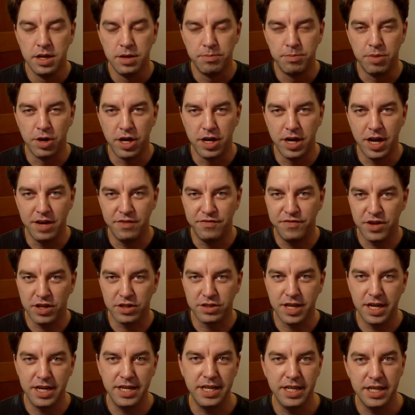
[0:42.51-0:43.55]
but I
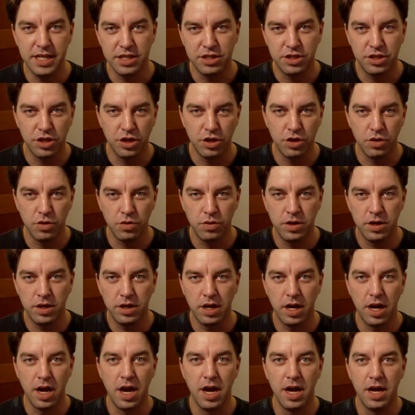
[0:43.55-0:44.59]
felt I needed to
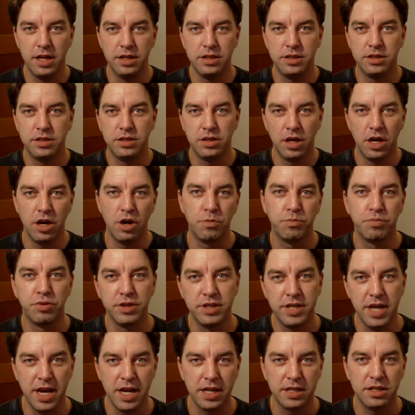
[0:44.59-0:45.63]
help
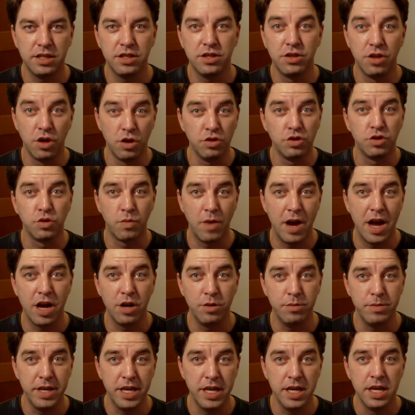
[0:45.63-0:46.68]
protect those
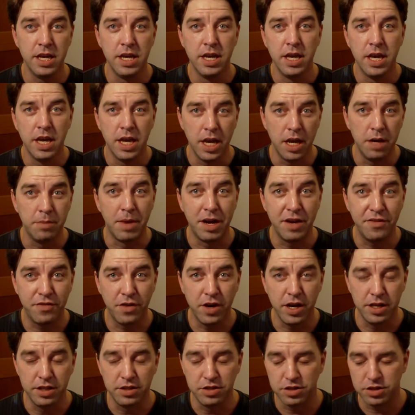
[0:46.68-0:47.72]
around me and my
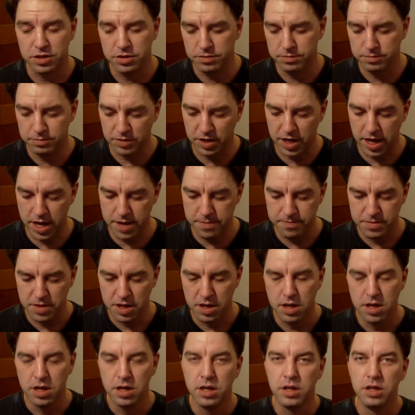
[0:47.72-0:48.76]
friends, okay?
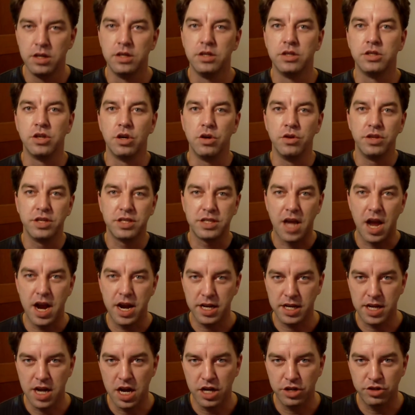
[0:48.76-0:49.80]
So this
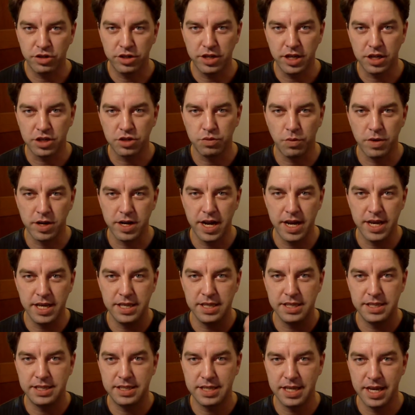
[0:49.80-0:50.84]
kind of contradicts what I
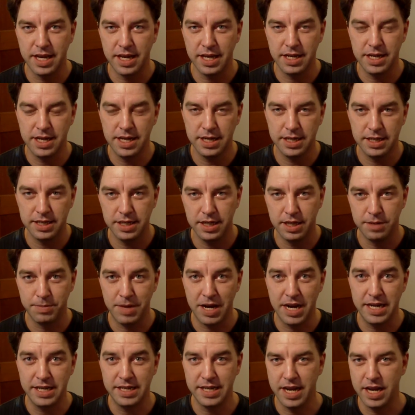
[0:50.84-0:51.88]
said in
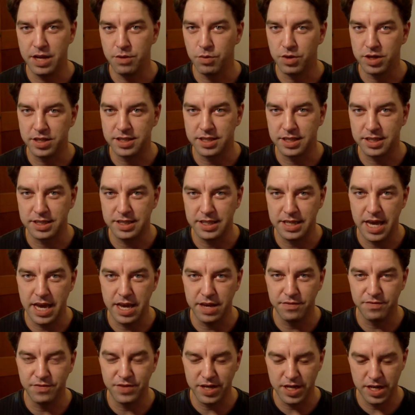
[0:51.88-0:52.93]
my day
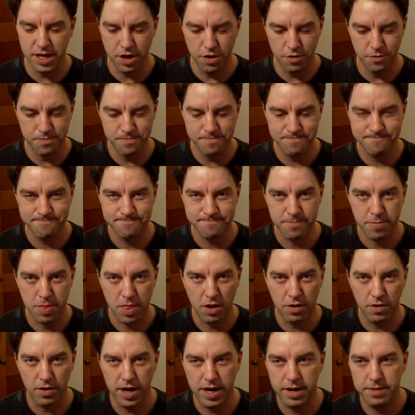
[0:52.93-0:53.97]
168 video,
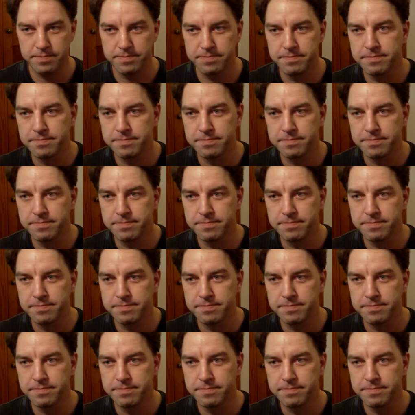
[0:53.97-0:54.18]
alright?